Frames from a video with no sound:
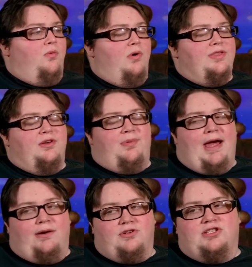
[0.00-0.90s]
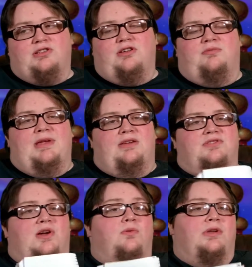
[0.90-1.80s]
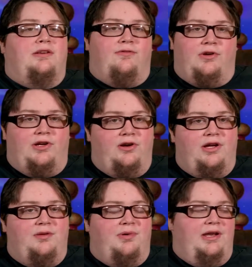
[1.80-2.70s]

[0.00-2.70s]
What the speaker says: want their powers to be used only for good,